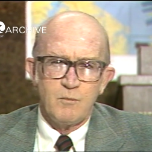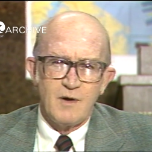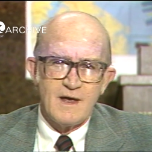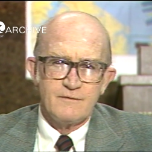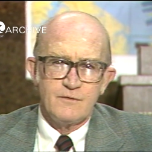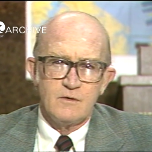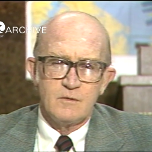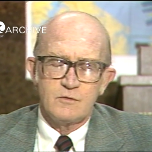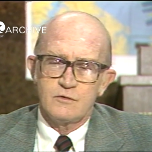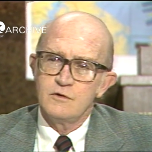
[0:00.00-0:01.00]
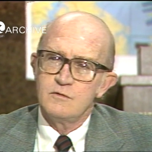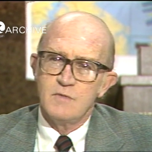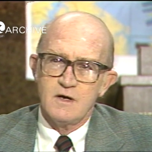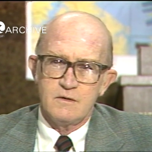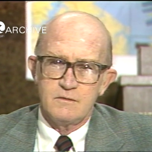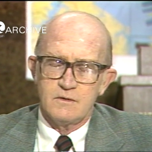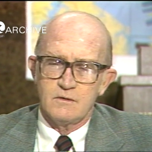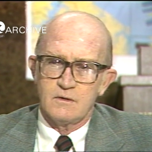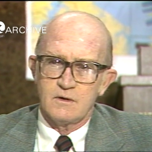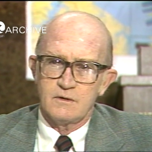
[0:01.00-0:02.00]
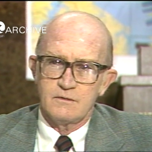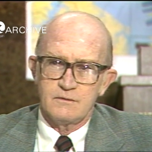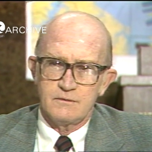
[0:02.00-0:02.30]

platform crew boat or